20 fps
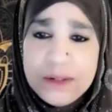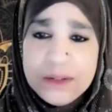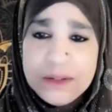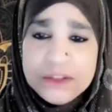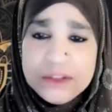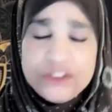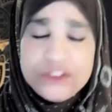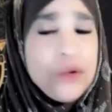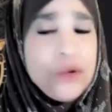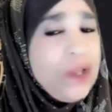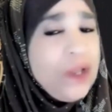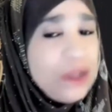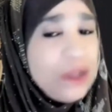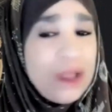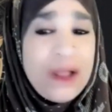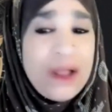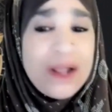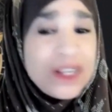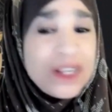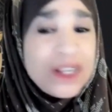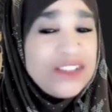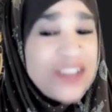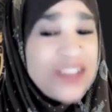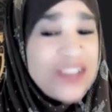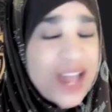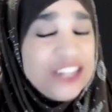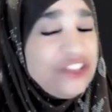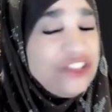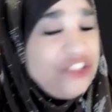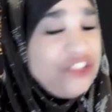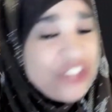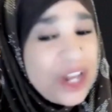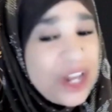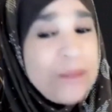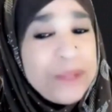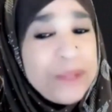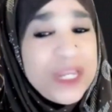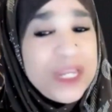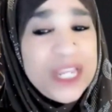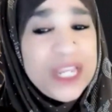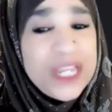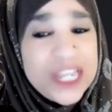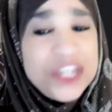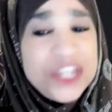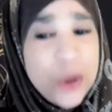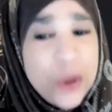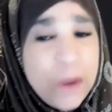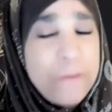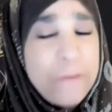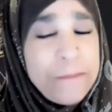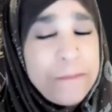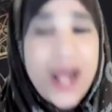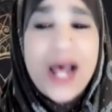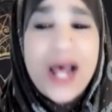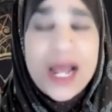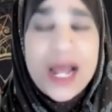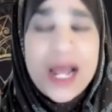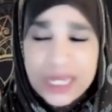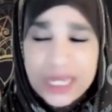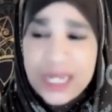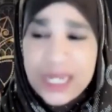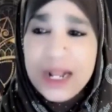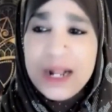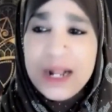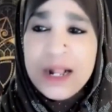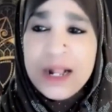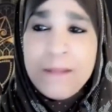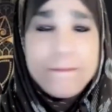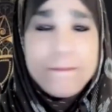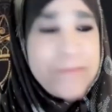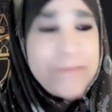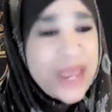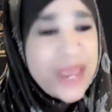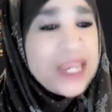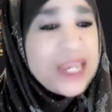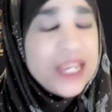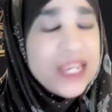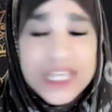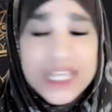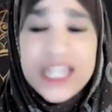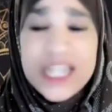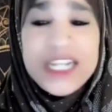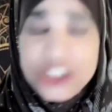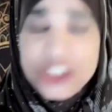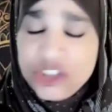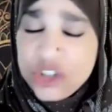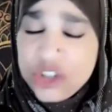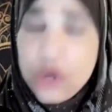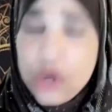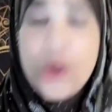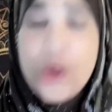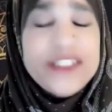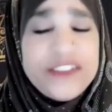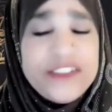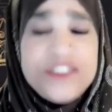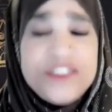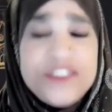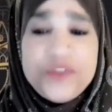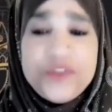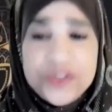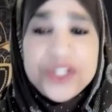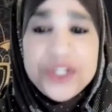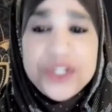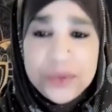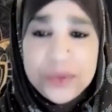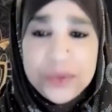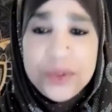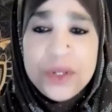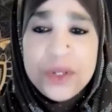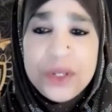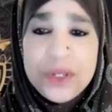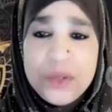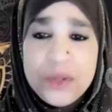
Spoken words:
So Allah is not jumping in your body, making any choices for you.